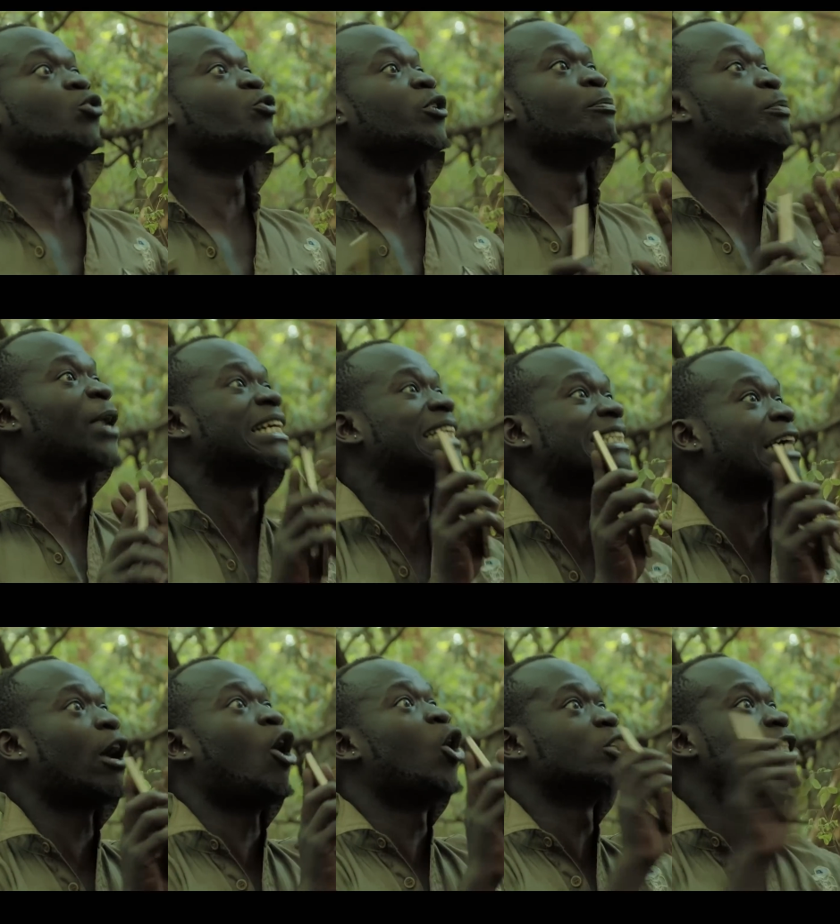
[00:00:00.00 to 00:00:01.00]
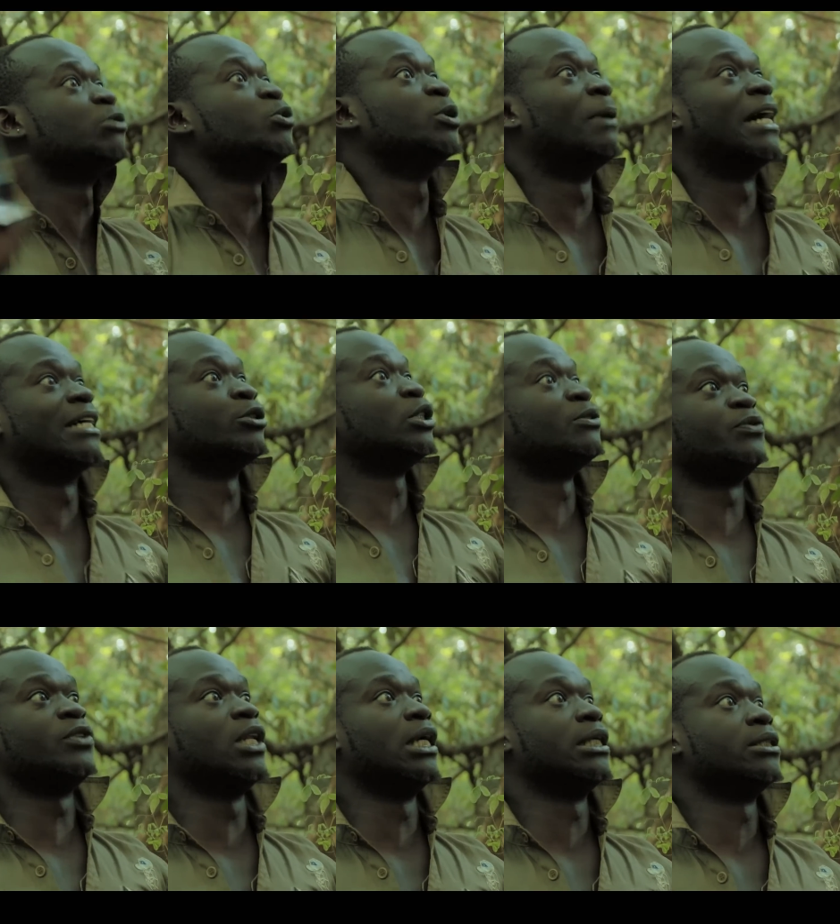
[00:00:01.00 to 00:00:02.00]
You've impregnated all the women in
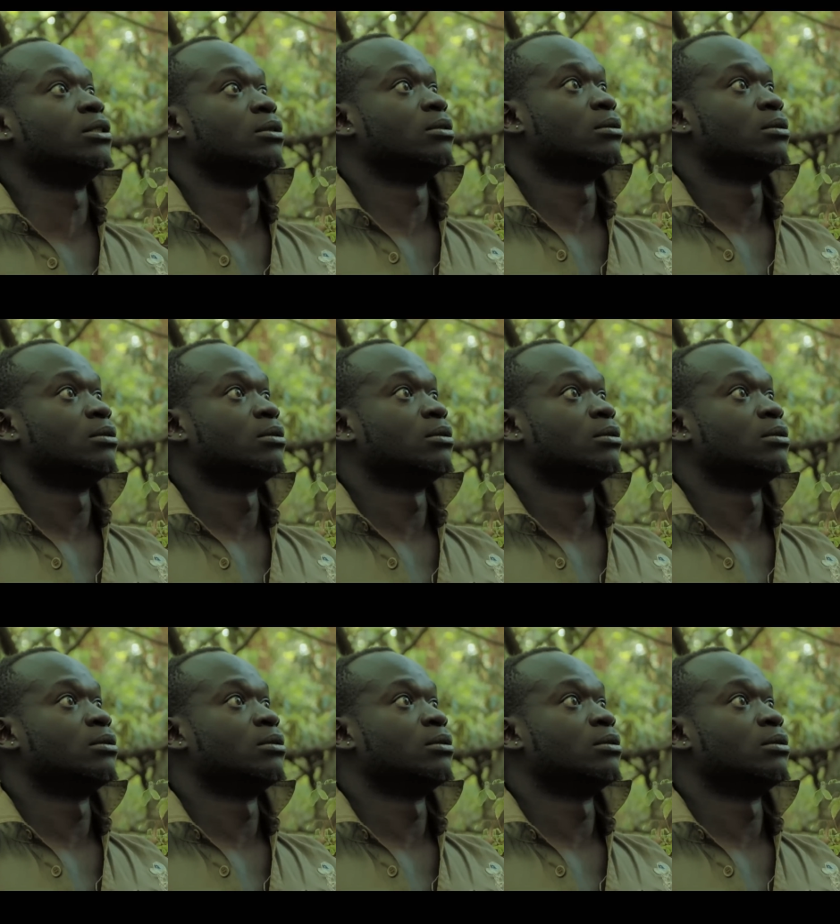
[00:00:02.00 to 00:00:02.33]
the village.